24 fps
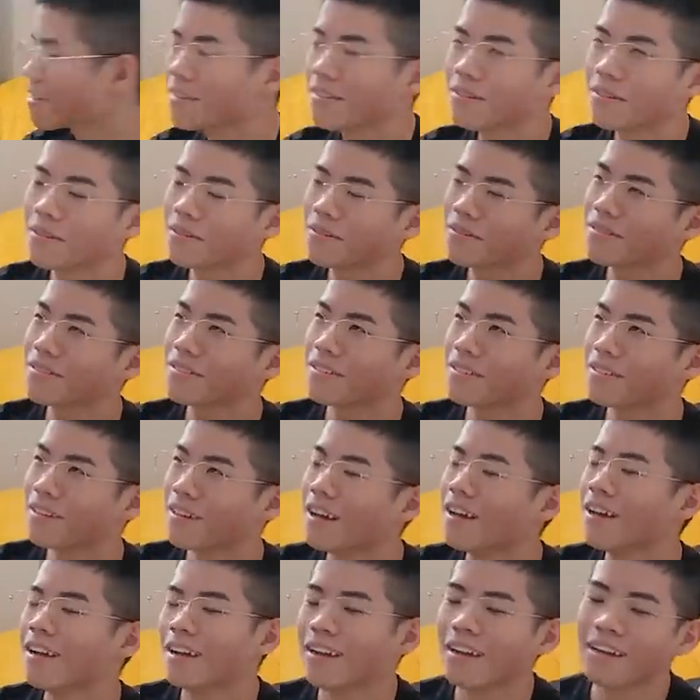Well,
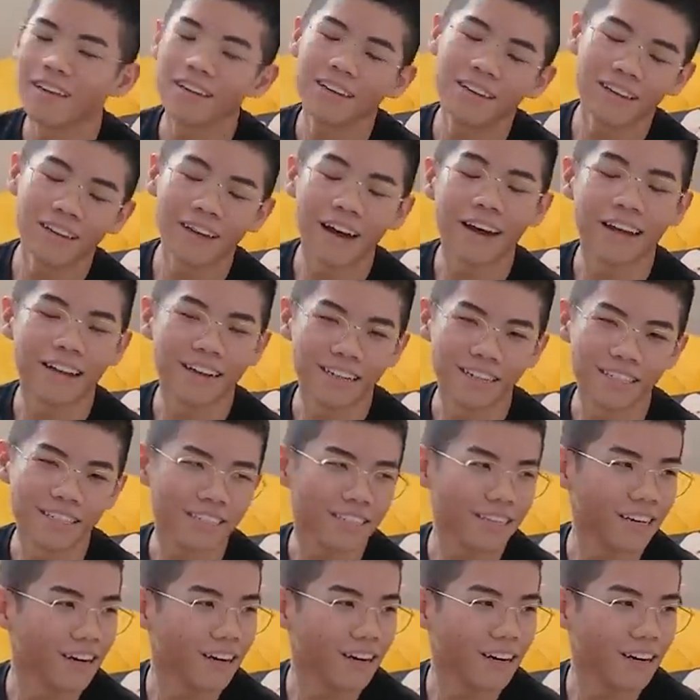yeah, it is.